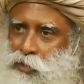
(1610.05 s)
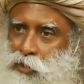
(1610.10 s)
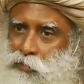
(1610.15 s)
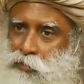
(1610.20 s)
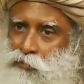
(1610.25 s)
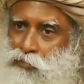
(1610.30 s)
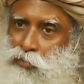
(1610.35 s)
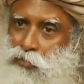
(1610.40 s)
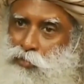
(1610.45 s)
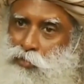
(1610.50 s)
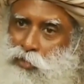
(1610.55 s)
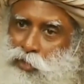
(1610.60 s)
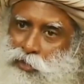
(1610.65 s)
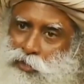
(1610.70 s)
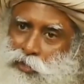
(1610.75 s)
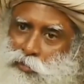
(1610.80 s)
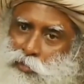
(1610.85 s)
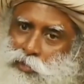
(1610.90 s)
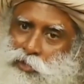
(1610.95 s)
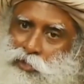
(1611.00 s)
If you look
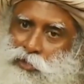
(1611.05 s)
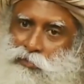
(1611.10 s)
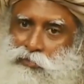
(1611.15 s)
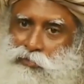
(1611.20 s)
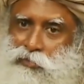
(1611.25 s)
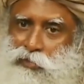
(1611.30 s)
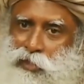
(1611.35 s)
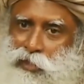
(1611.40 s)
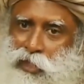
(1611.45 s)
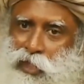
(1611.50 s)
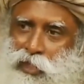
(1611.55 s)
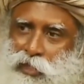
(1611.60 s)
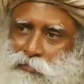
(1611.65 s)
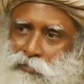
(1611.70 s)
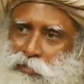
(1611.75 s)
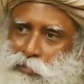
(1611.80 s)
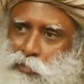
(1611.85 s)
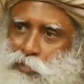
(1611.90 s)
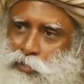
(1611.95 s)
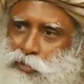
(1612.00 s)
at it with a different kind
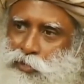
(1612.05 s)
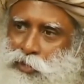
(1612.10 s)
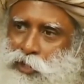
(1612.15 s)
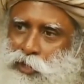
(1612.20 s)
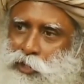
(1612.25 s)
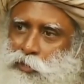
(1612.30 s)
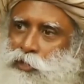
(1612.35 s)
of emotion,